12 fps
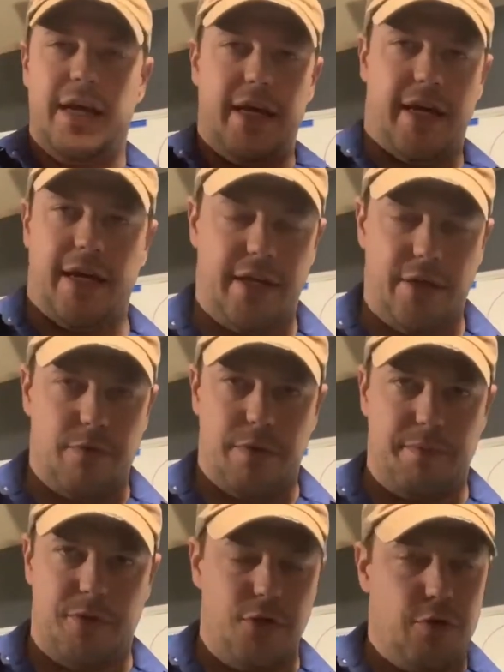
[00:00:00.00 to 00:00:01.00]
and you
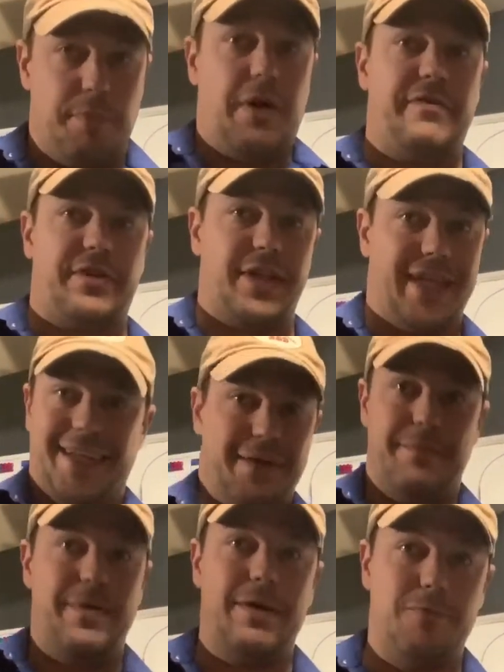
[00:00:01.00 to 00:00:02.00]
would do it perfectly
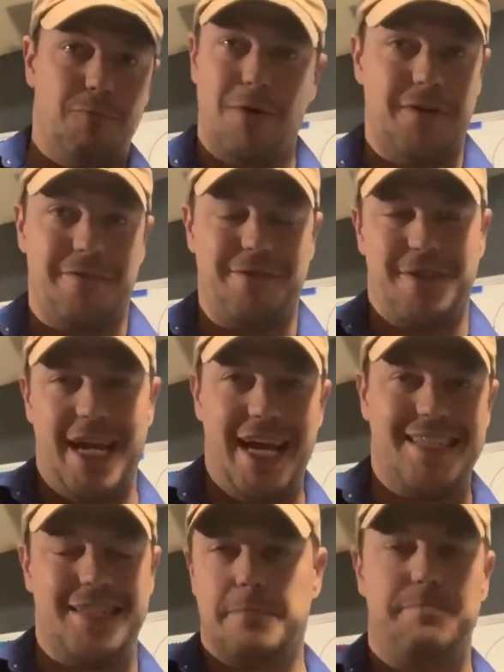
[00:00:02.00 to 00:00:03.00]
and be wonderful and
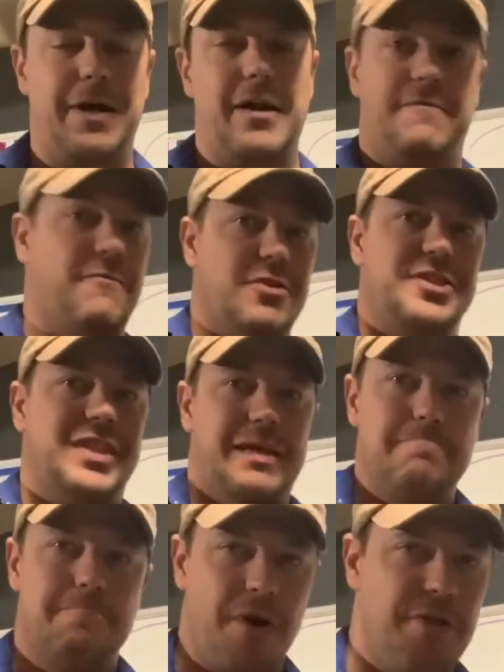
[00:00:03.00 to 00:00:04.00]
excellent. But unfortunately,
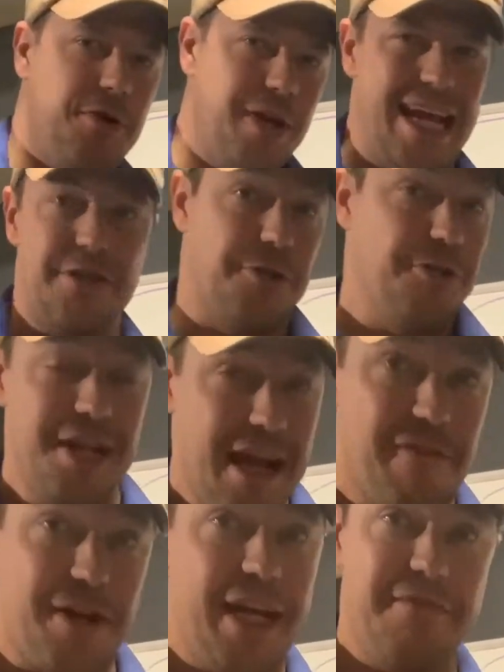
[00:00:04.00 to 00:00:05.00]
Mother Nature
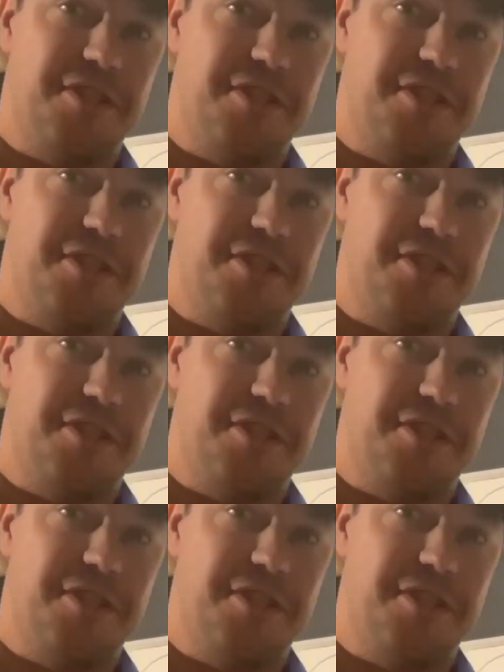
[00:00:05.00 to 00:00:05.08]
never gives